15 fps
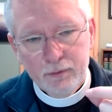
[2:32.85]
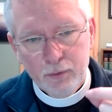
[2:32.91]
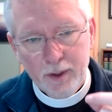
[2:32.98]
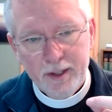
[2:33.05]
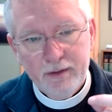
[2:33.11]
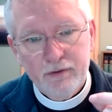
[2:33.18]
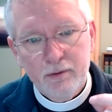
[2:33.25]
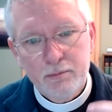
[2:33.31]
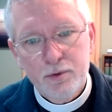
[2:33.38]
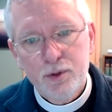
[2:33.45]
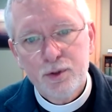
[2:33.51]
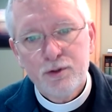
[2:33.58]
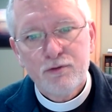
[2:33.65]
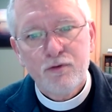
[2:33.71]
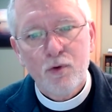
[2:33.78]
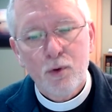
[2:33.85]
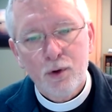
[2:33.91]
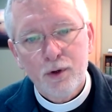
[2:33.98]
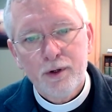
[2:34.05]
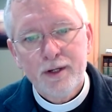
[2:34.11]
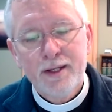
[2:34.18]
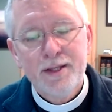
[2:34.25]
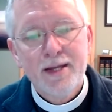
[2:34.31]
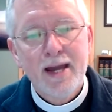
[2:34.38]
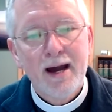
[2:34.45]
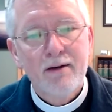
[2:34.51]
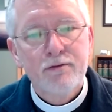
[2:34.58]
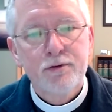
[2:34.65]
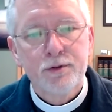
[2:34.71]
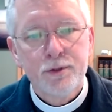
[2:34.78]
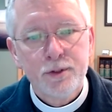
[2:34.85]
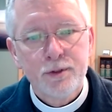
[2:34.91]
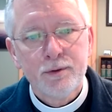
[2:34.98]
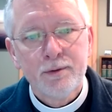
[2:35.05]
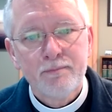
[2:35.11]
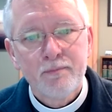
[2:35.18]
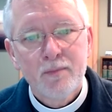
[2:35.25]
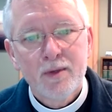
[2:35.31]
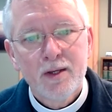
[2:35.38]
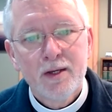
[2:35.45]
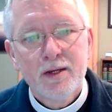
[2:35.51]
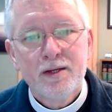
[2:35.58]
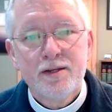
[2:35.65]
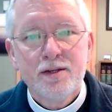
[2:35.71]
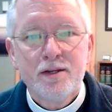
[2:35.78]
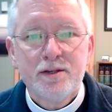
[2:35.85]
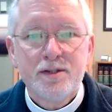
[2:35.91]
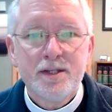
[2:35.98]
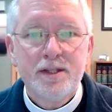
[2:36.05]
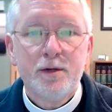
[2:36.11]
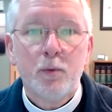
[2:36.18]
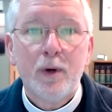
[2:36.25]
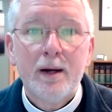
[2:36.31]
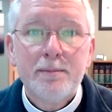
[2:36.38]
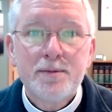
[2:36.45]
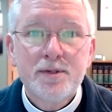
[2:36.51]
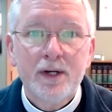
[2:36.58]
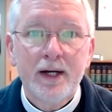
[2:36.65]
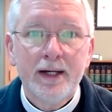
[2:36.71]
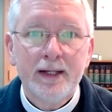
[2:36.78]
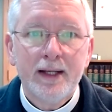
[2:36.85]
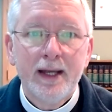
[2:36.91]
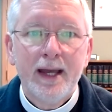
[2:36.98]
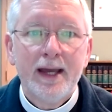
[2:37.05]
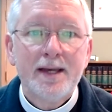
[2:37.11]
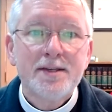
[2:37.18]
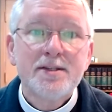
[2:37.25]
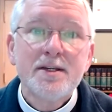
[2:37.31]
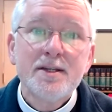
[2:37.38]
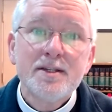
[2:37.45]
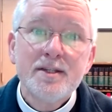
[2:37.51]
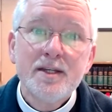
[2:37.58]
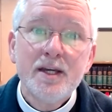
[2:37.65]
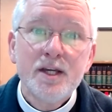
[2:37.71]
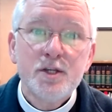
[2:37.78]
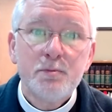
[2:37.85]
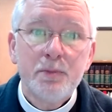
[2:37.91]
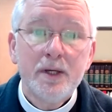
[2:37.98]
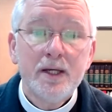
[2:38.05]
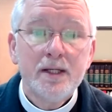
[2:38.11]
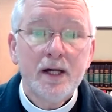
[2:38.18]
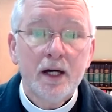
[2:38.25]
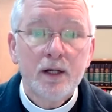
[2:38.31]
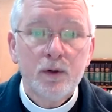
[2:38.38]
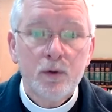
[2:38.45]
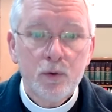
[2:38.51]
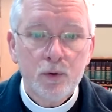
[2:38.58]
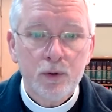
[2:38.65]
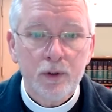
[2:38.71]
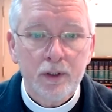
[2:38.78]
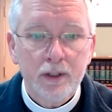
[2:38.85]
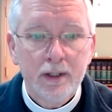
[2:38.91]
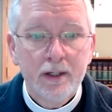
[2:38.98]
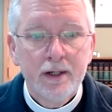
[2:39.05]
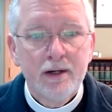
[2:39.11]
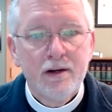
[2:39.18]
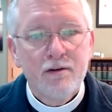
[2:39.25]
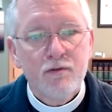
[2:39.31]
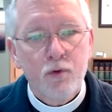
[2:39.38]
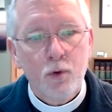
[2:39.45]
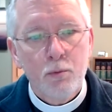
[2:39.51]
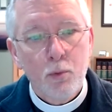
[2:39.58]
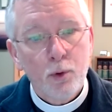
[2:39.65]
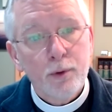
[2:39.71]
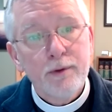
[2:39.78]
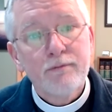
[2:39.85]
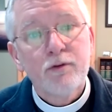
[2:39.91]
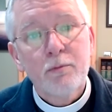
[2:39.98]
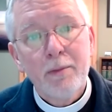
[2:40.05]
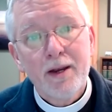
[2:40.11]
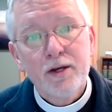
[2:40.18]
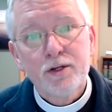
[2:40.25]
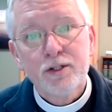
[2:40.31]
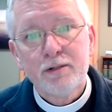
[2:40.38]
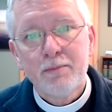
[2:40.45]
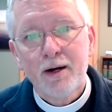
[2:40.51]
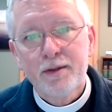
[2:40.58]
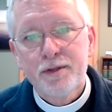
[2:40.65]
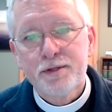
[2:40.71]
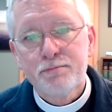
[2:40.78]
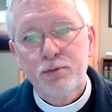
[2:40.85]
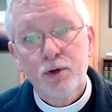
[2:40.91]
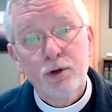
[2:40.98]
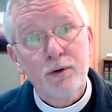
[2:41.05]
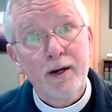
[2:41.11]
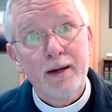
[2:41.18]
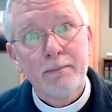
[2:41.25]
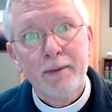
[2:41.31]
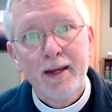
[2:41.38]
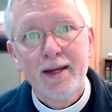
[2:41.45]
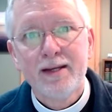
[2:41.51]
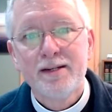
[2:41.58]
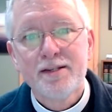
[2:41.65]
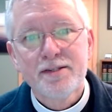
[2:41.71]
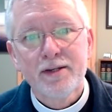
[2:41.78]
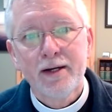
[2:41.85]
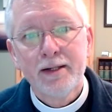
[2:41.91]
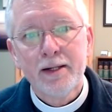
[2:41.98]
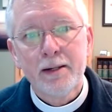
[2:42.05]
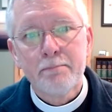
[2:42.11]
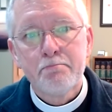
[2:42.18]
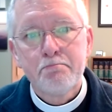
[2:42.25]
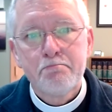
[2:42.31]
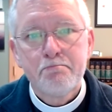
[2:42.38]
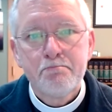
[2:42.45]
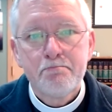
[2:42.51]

running from 2 to 4 in the afternoon. See the website sdchp.org for more information about this program and to sign up.